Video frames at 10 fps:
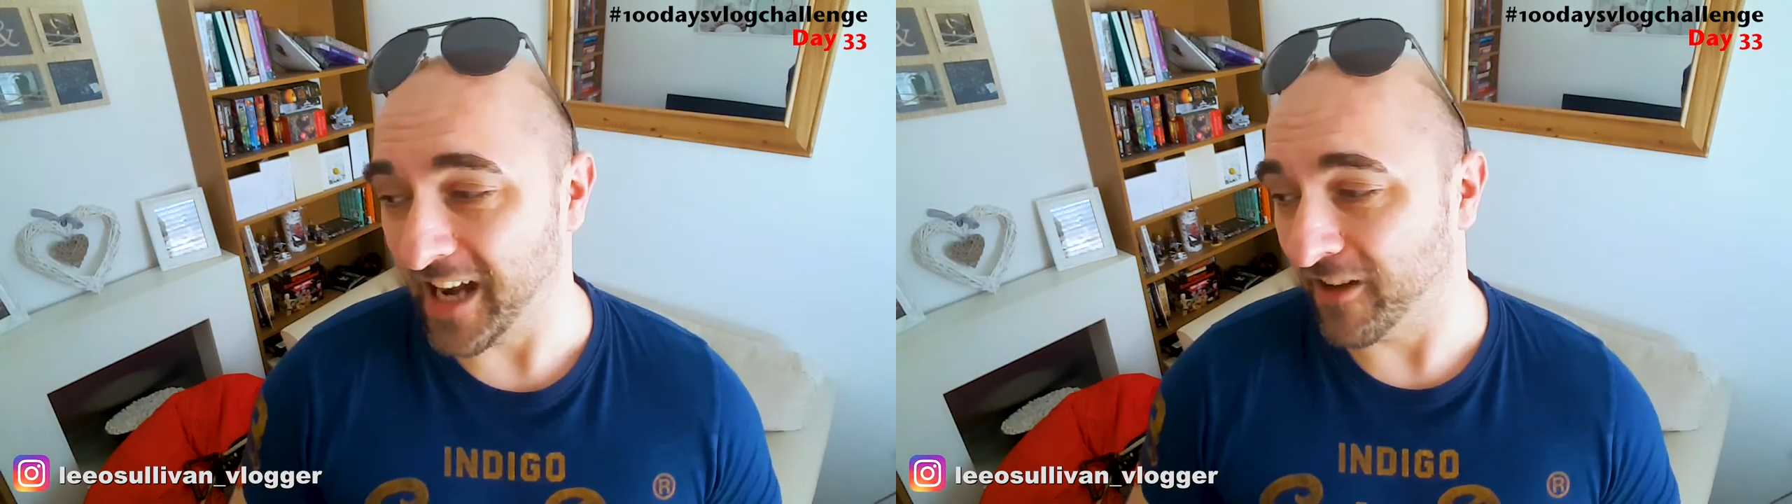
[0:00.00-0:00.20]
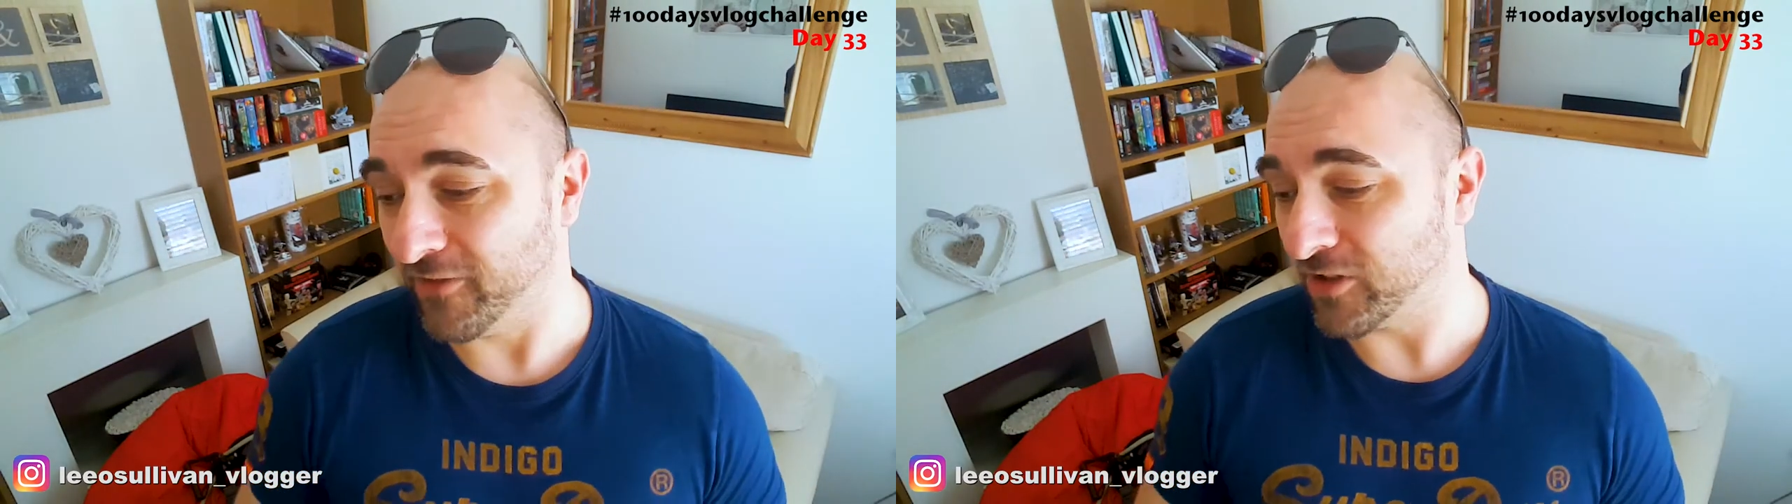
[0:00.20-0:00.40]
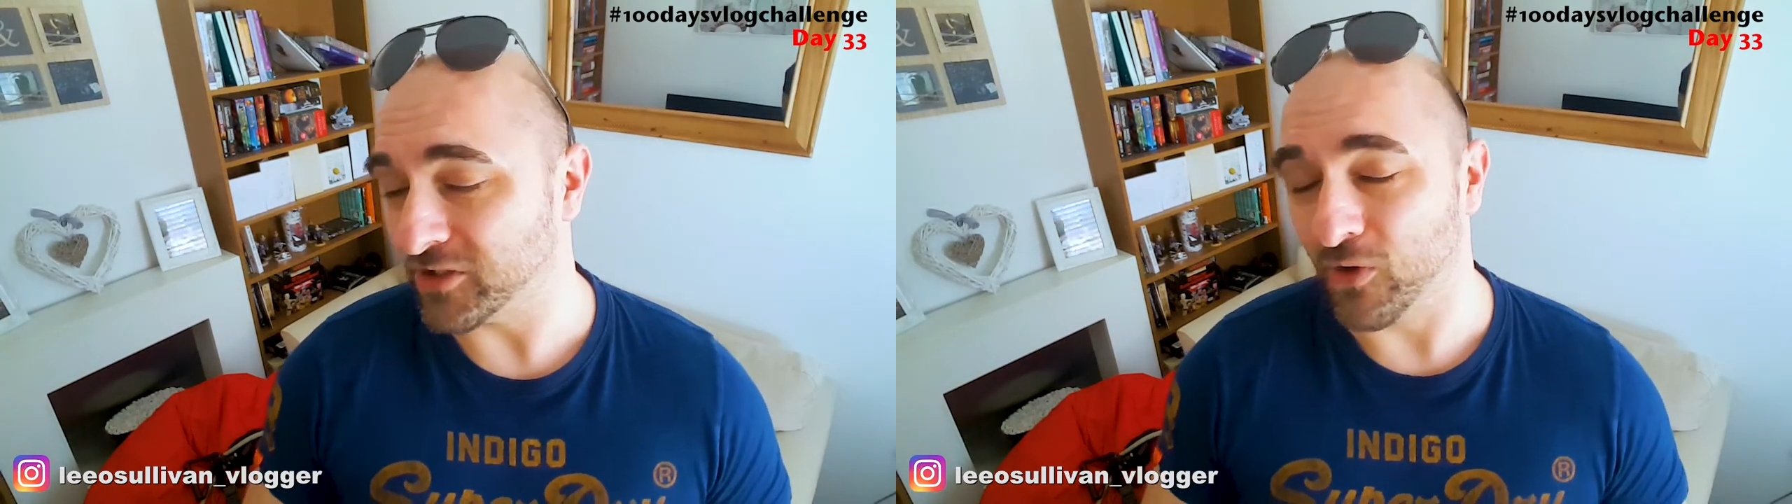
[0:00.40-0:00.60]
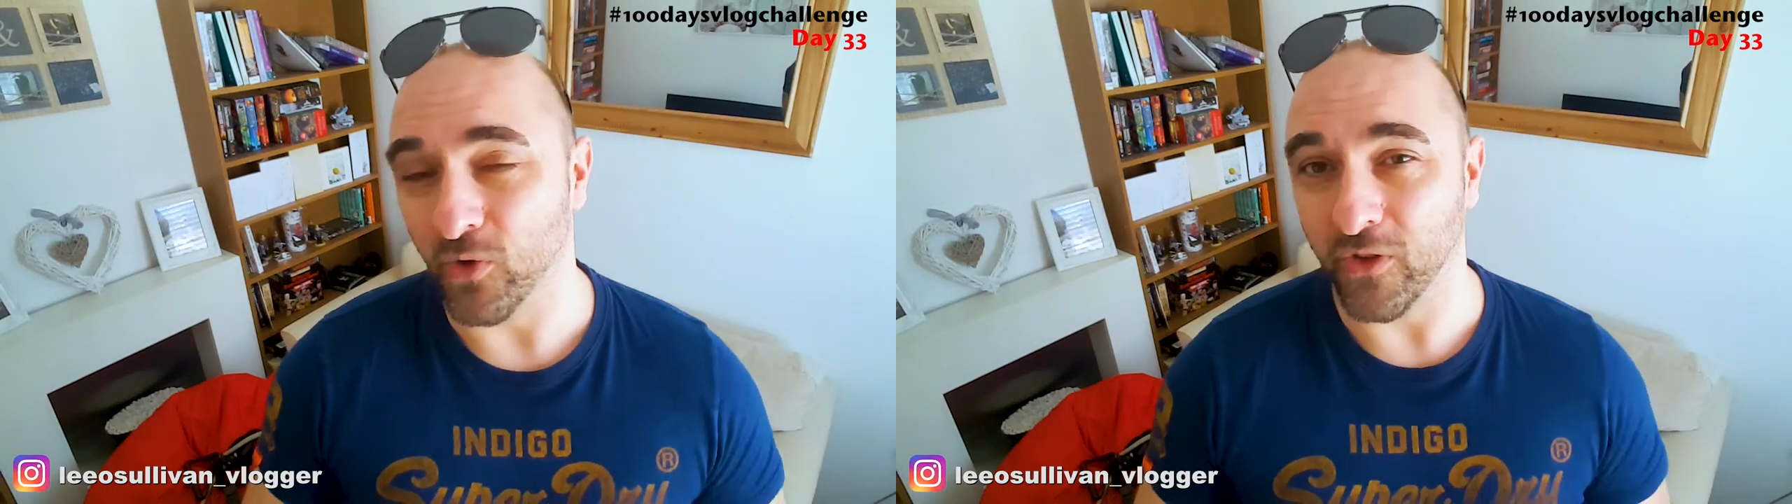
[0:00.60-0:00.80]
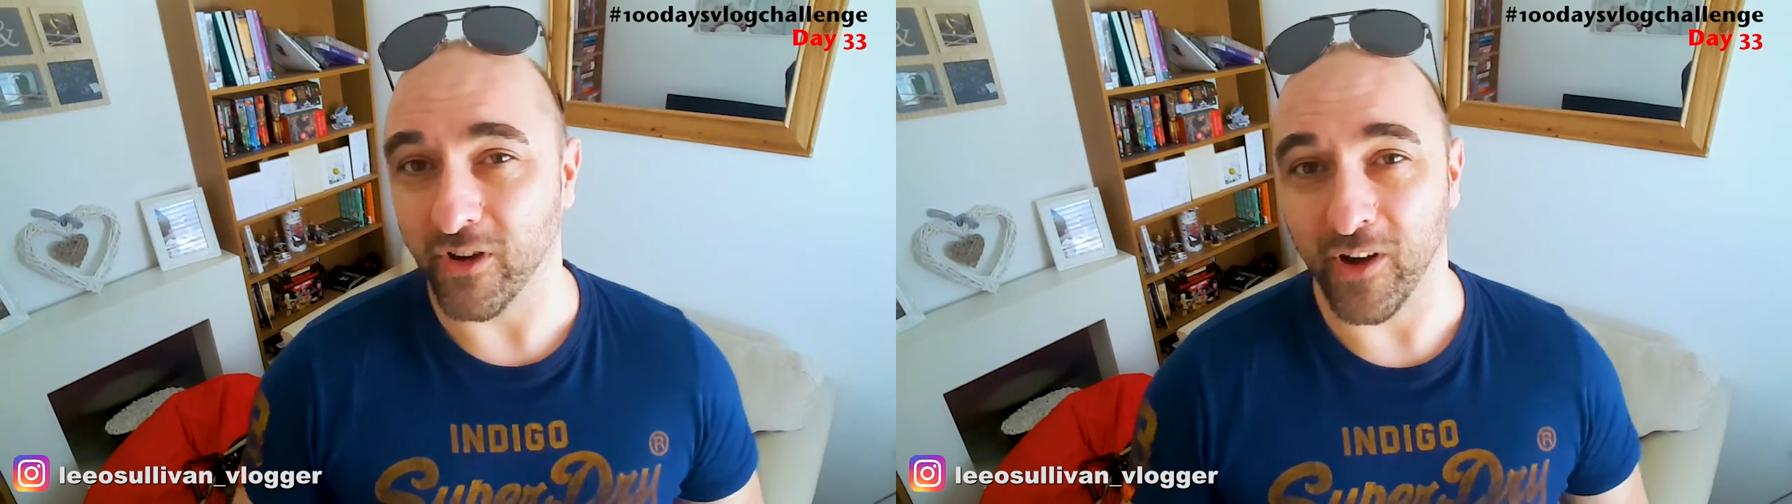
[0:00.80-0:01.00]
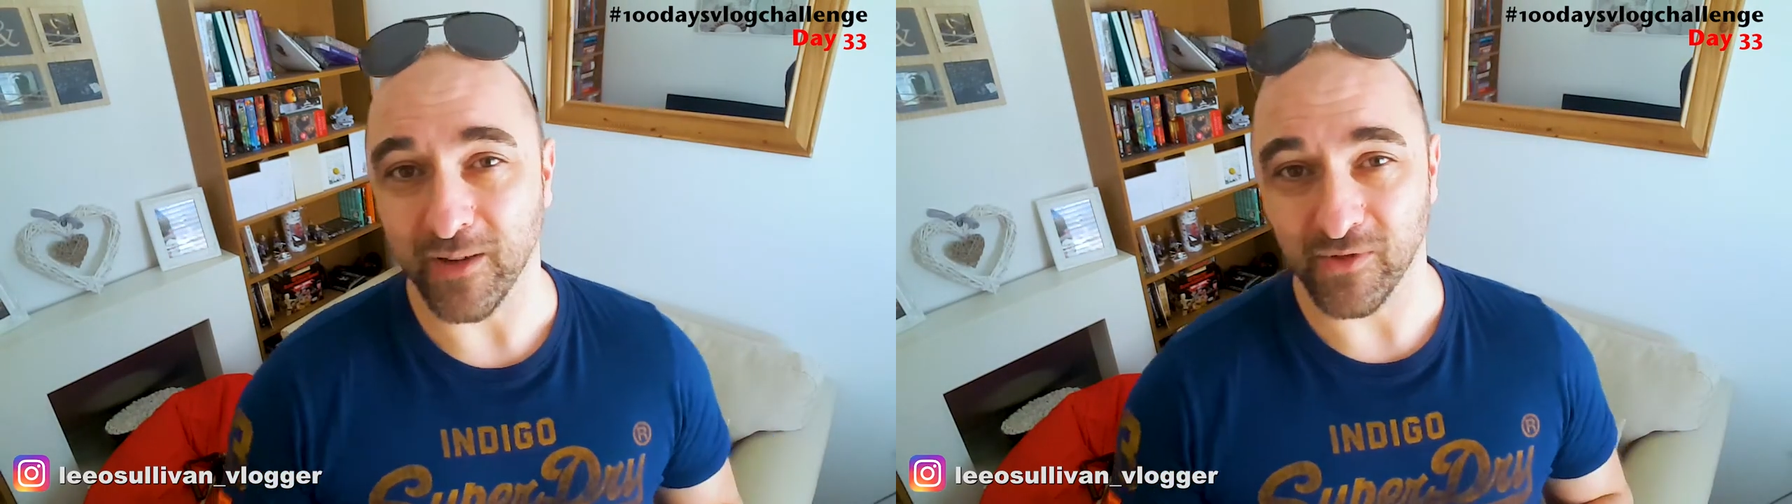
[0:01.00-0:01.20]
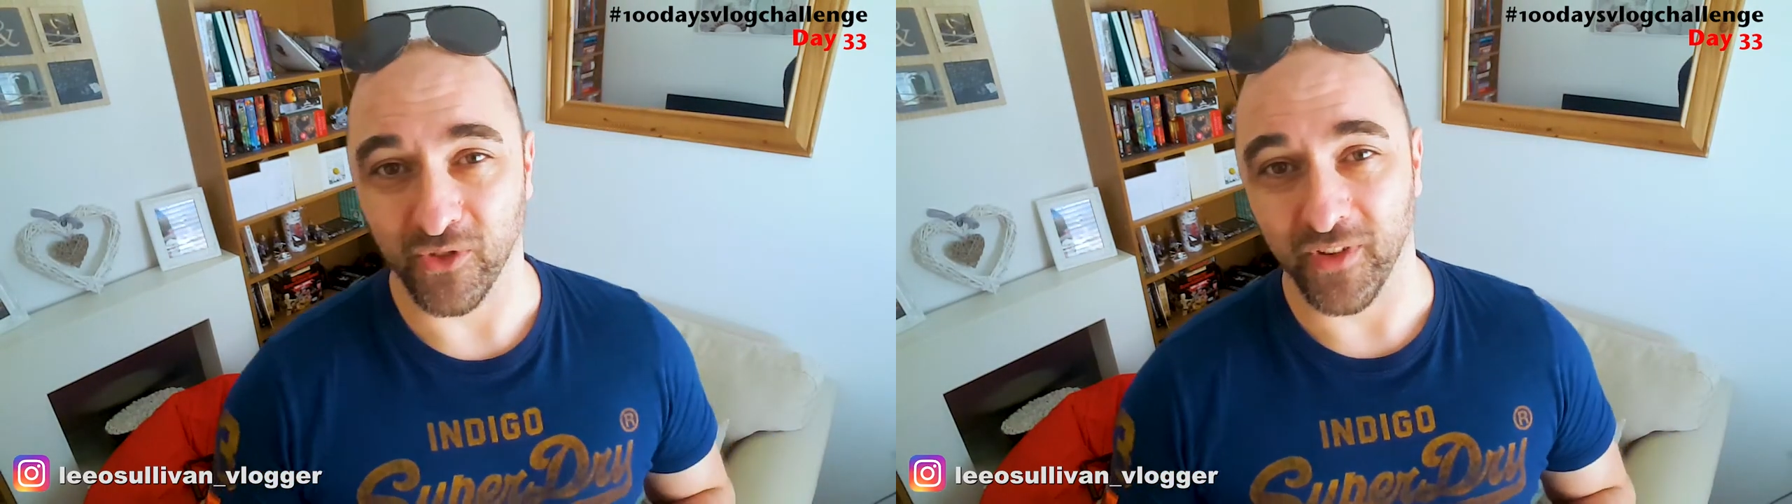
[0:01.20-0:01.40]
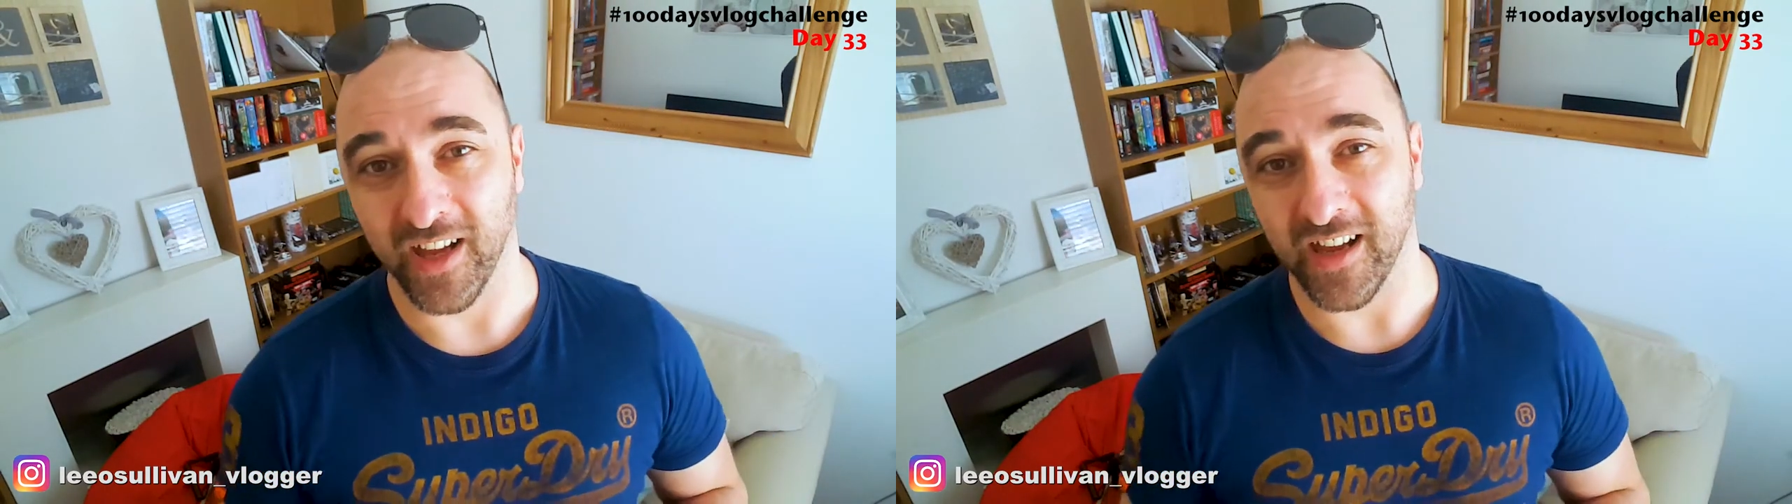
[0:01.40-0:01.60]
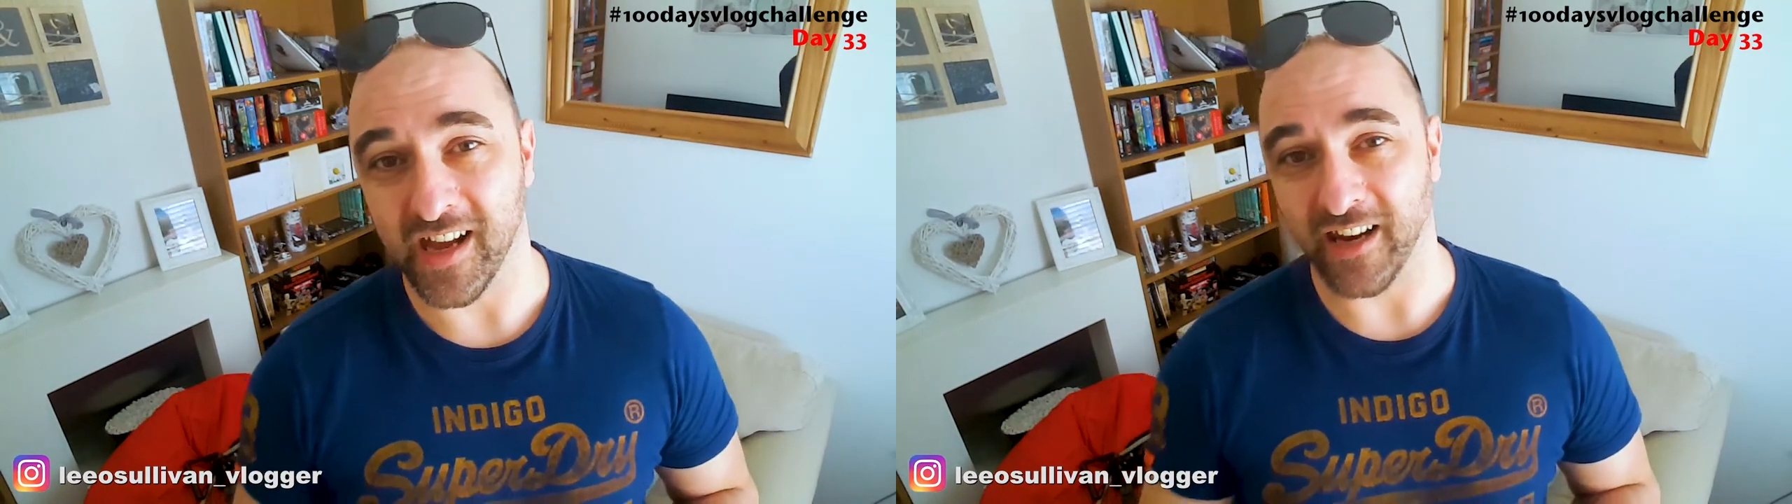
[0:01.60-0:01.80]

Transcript: and I've looked at all the items on there